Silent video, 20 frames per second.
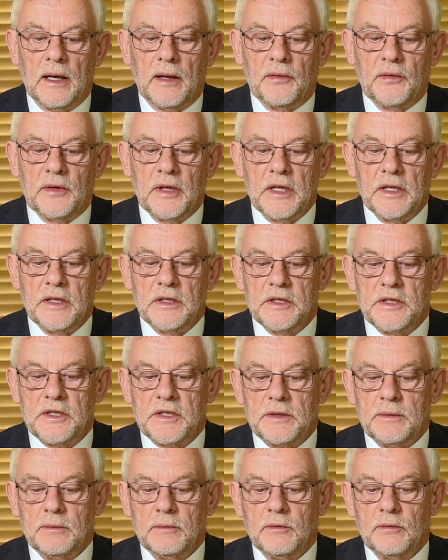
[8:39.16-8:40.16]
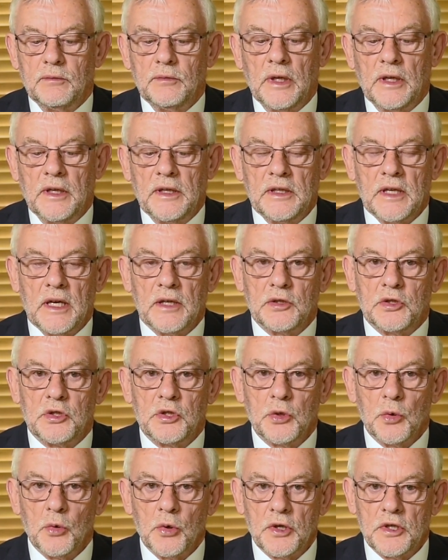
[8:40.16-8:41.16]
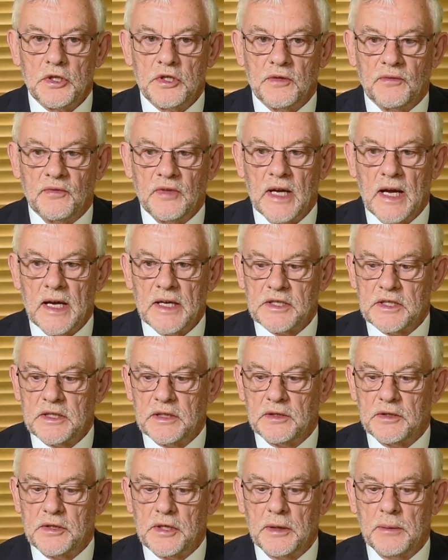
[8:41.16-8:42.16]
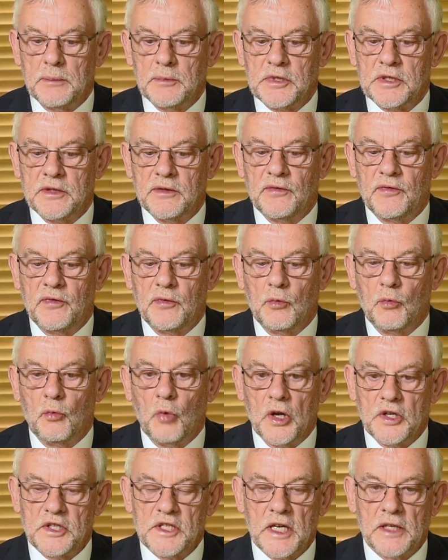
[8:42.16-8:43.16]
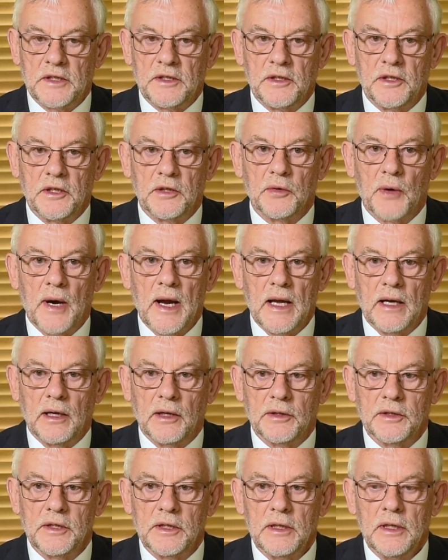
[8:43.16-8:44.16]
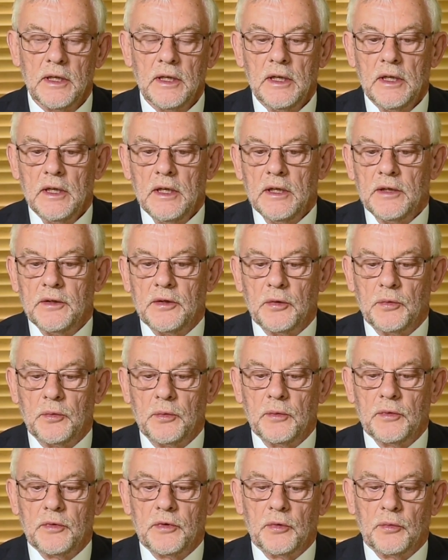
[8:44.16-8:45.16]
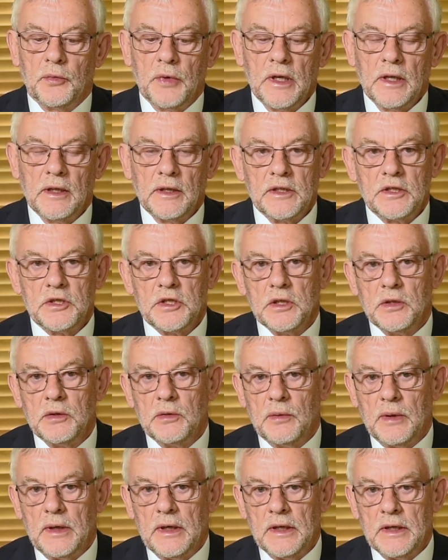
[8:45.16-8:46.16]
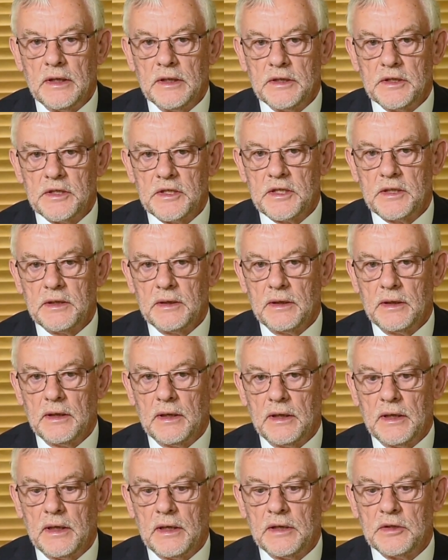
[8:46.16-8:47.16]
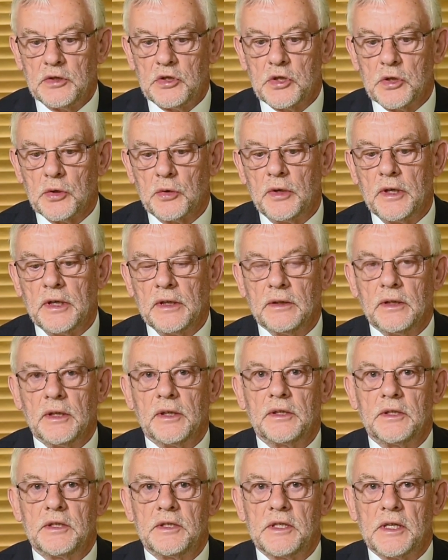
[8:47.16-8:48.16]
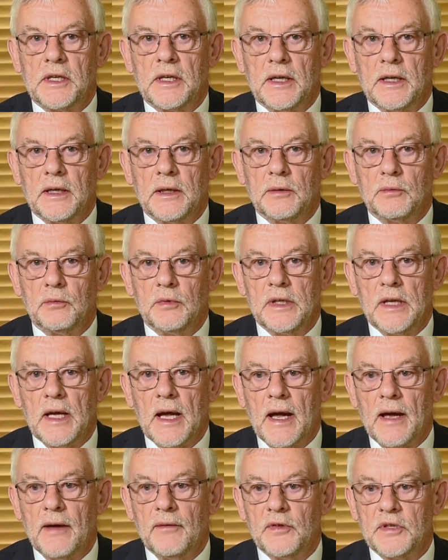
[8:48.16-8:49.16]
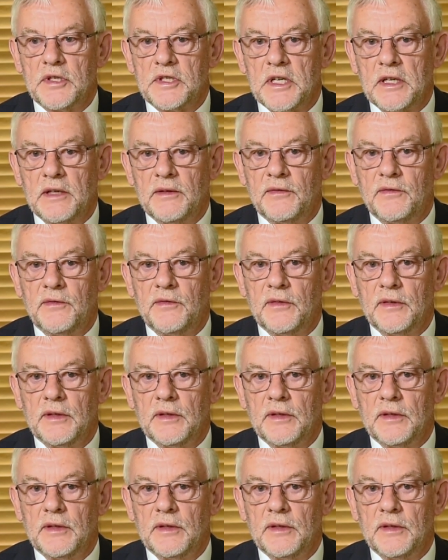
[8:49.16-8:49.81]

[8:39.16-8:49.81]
there's really no shortage of gas in terms of what's under the ground. The real issue is ensuring that we have a set of